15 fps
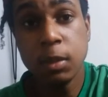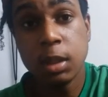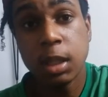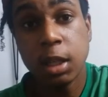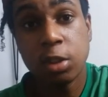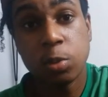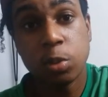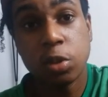
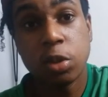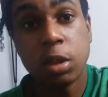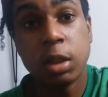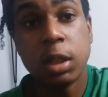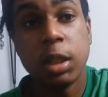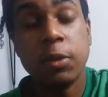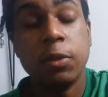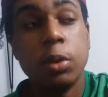And that's what's
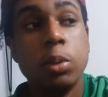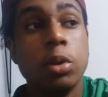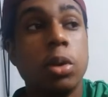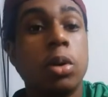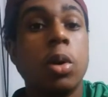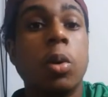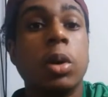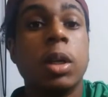gonna give you
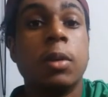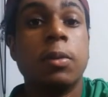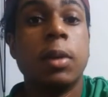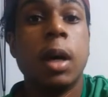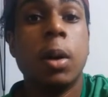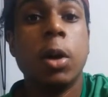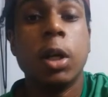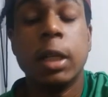your coconut
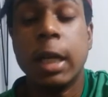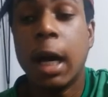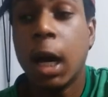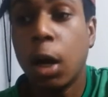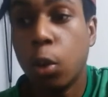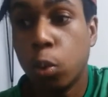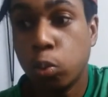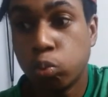flour.
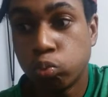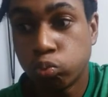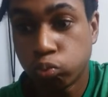Now,